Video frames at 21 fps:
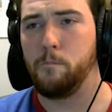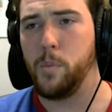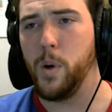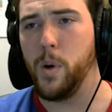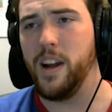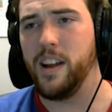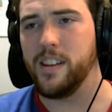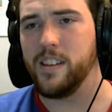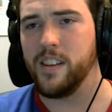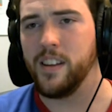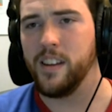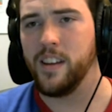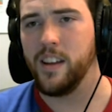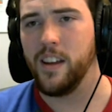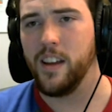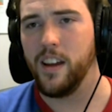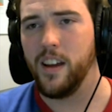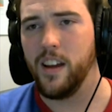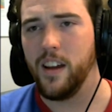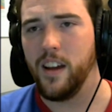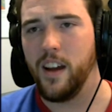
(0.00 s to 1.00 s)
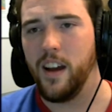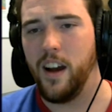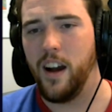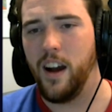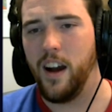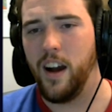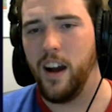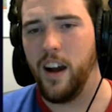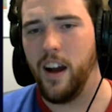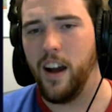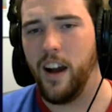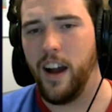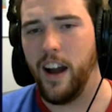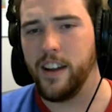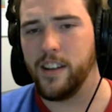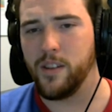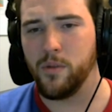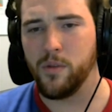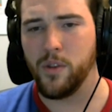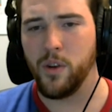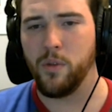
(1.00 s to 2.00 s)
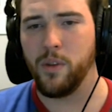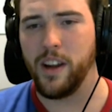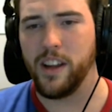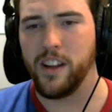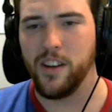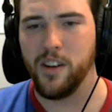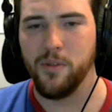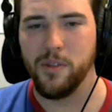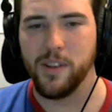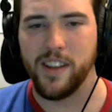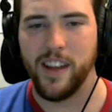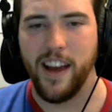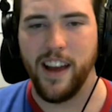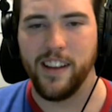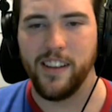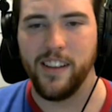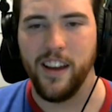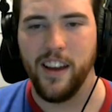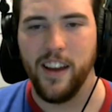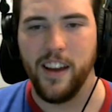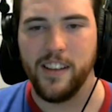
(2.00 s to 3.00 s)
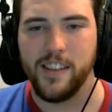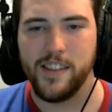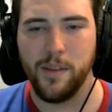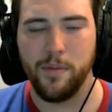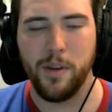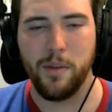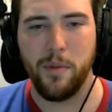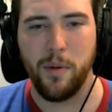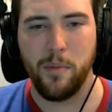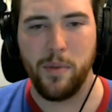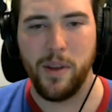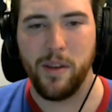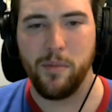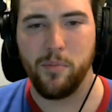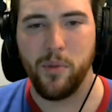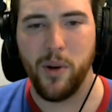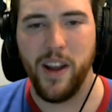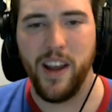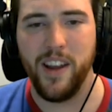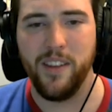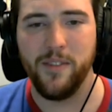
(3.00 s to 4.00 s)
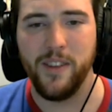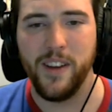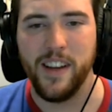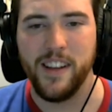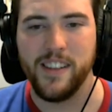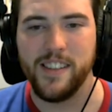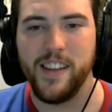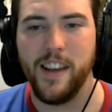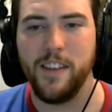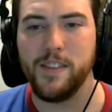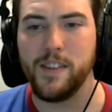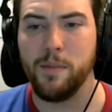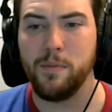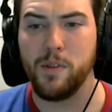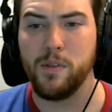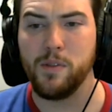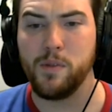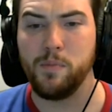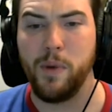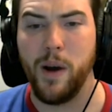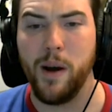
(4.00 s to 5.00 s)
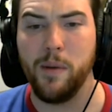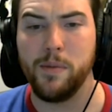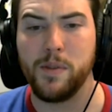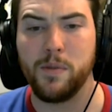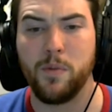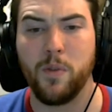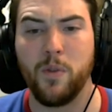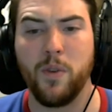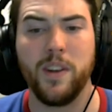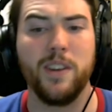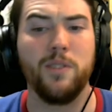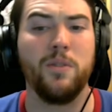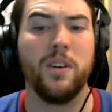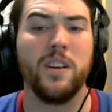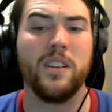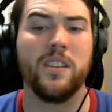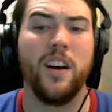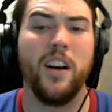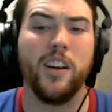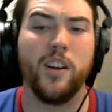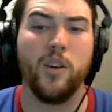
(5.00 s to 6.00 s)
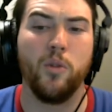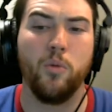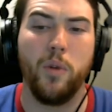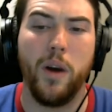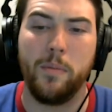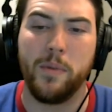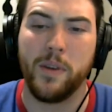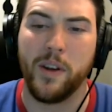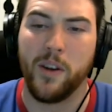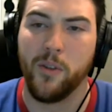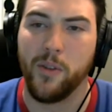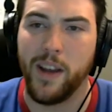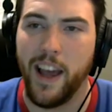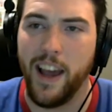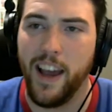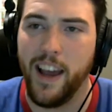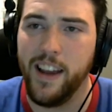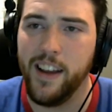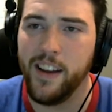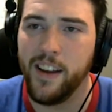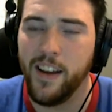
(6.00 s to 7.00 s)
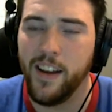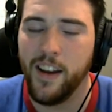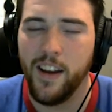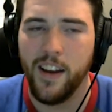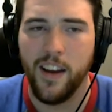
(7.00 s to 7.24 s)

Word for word: But I don't know what I can do with that. Something about being brave. Save some of those pops for when you unlock a weapon, okay?